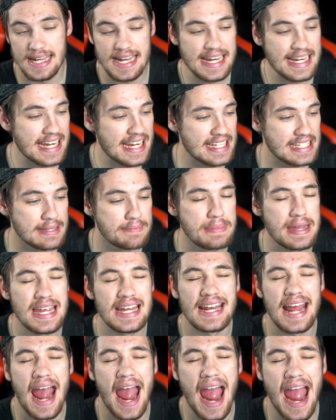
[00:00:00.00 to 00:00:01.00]
He needs to be
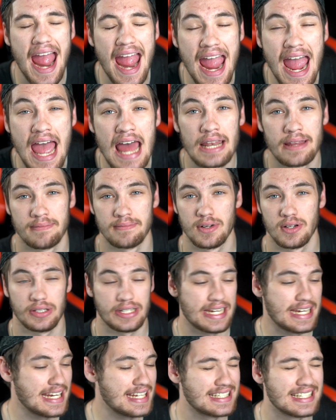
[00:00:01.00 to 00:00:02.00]
an animal.
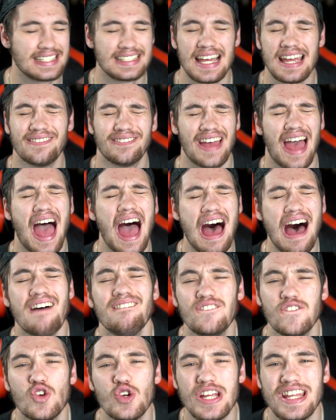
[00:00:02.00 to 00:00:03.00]
He needs to save
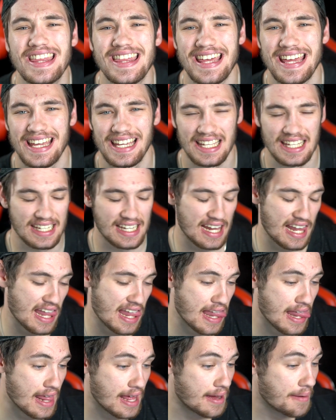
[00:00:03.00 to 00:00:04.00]
everything.
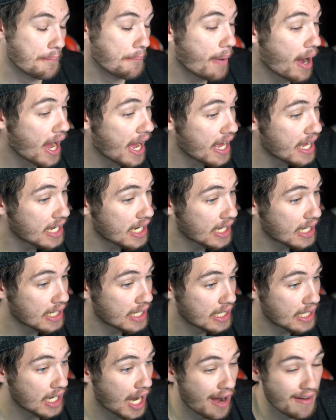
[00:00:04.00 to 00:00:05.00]
But
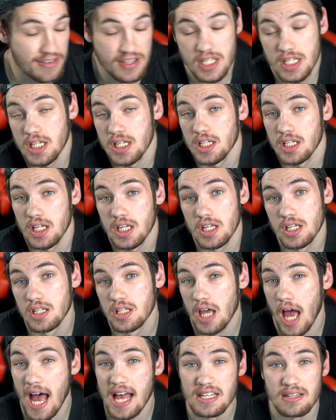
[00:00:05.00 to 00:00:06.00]
obviously he
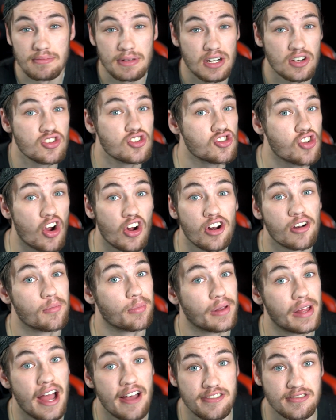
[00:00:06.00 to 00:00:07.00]
hasn't been a starter in
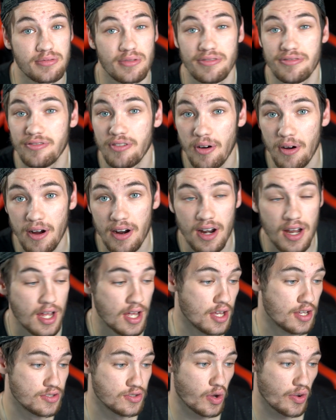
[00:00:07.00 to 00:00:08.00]
playoffs before.
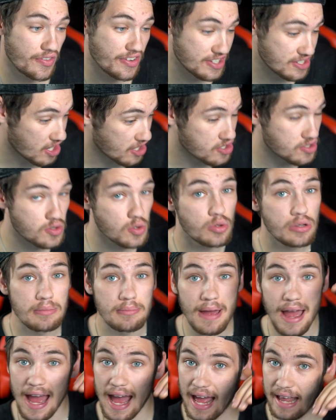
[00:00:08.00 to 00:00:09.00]
So if he starts doing
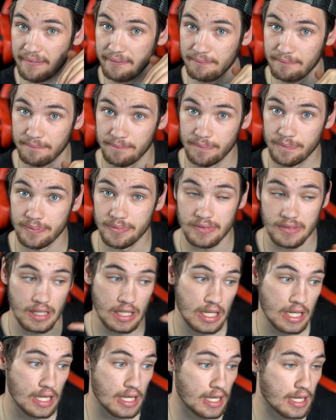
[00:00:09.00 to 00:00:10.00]
bad,
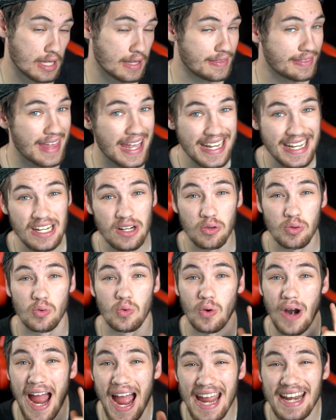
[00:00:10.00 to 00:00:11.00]
they need to
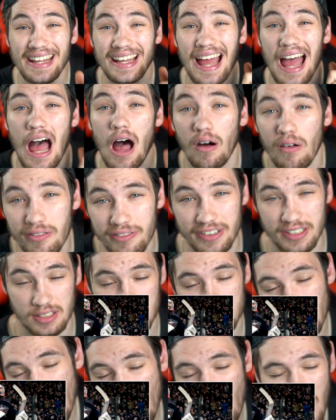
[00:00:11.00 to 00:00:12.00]
ride
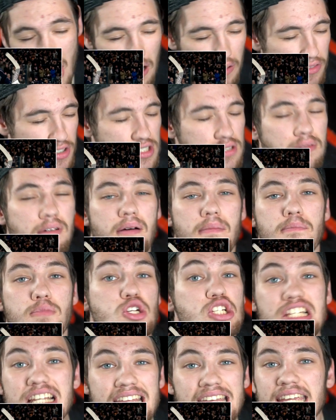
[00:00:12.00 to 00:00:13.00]
Elvis, bro. Elvis
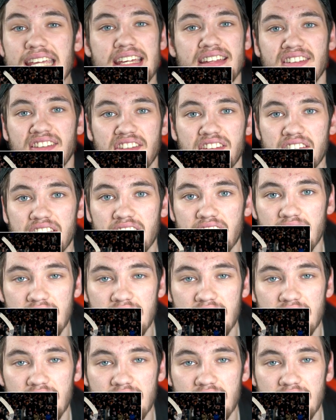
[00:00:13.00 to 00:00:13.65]
Merzlikins.